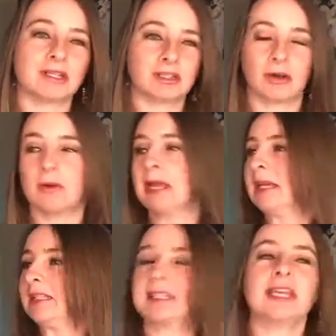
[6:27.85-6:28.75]
So
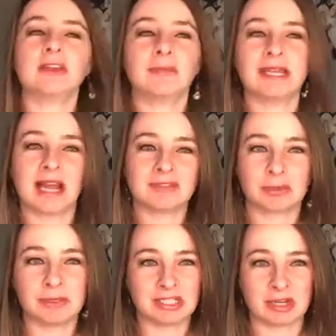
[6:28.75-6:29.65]
say you might have to
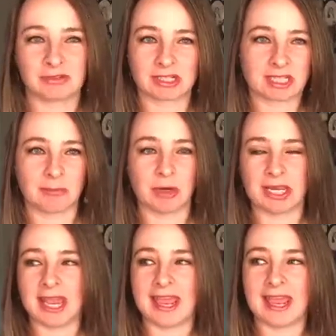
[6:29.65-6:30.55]
reach out to someone
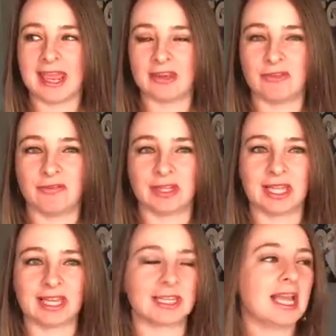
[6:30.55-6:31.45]
and you feel
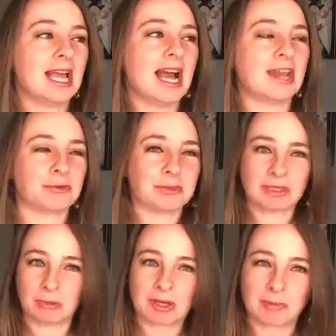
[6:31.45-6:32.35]
like, I don't
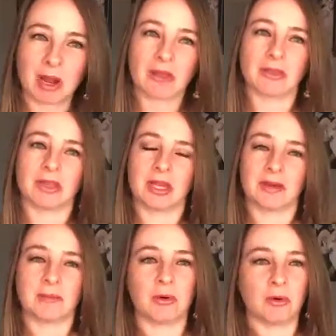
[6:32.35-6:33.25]
really want to bother
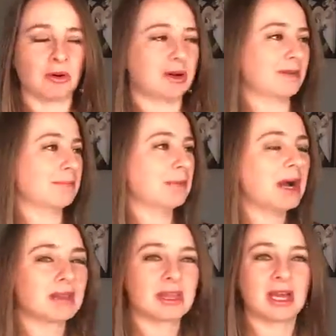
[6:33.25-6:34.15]
them or
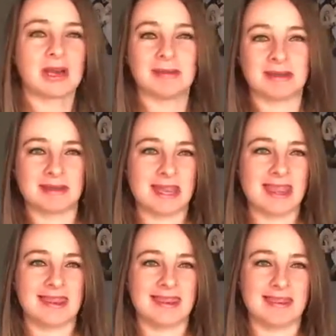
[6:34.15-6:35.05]
bug them
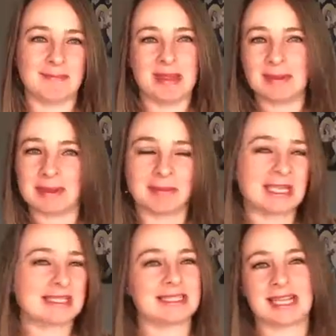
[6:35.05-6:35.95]
and maybe I'm
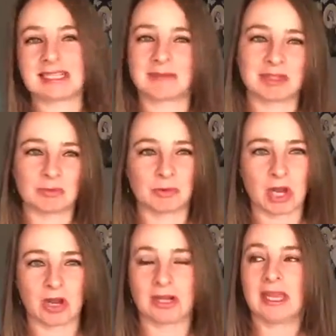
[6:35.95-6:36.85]
going to say something
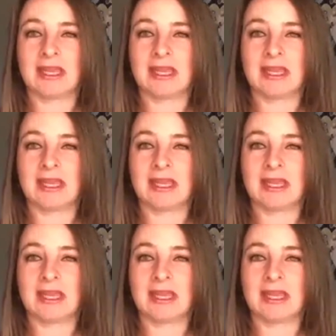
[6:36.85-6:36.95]
wrong.